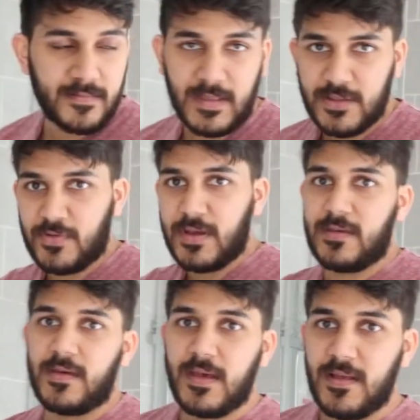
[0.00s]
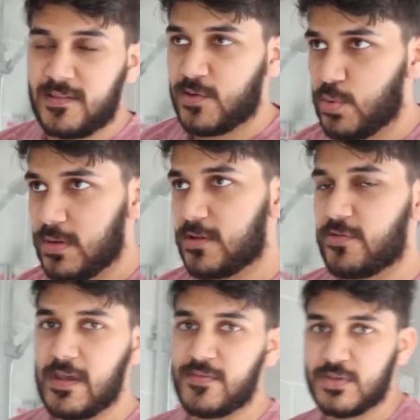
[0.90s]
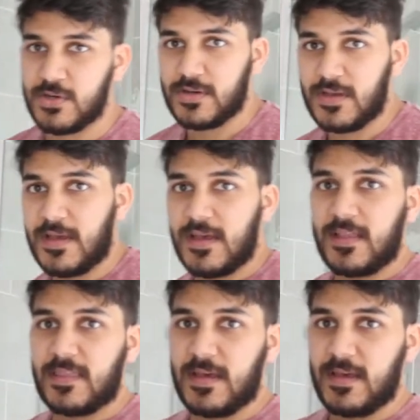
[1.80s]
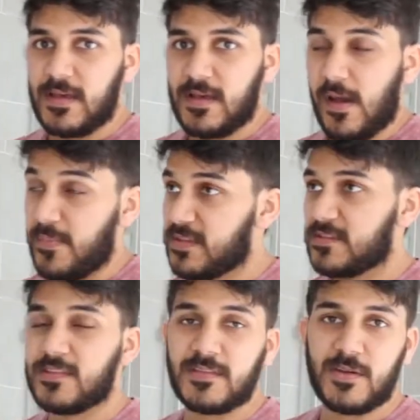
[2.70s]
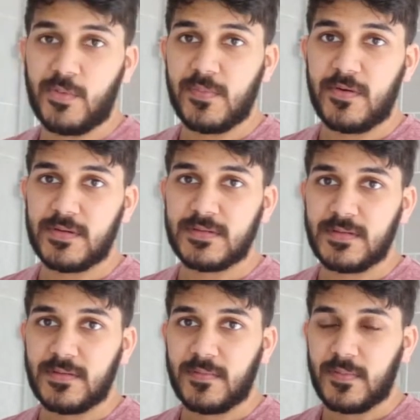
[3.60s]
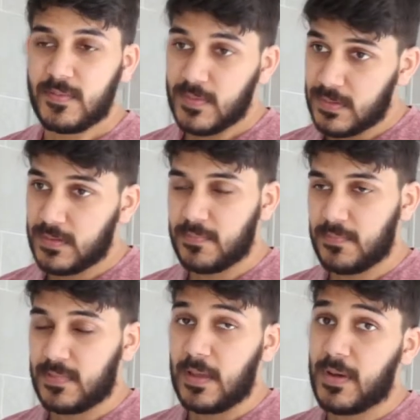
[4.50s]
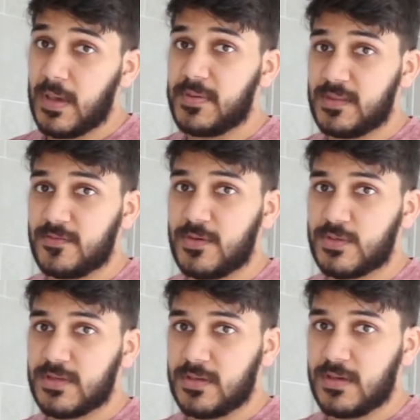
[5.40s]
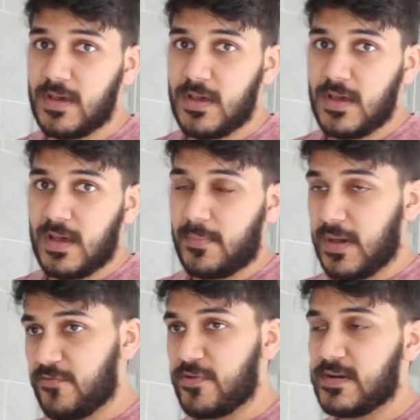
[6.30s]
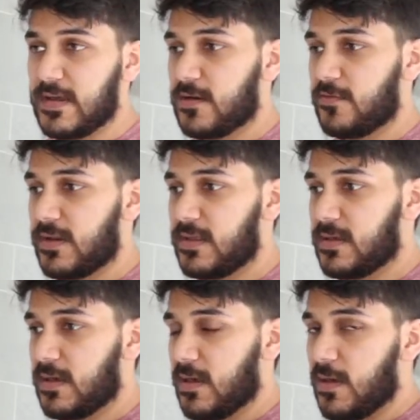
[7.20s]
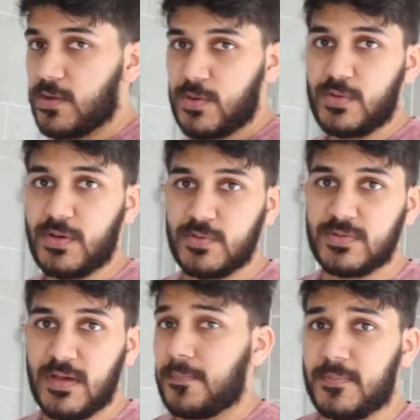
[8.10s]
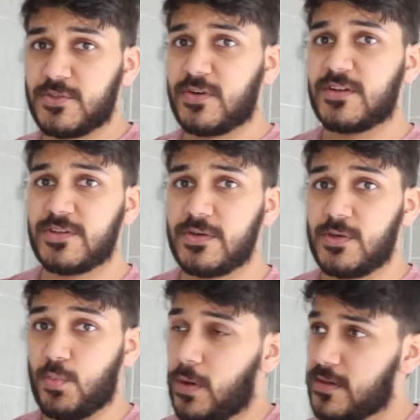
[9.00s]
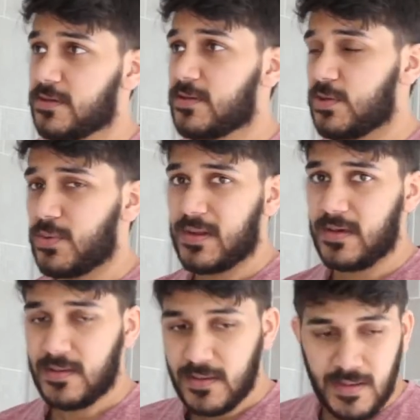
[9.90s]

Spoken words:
That's right. It's a cool little creative shot that, I mean, this has nothing to do with mirrors. That might be in the future. I might have written it down already, who knows. But I'm just trying to show you what you can do in a,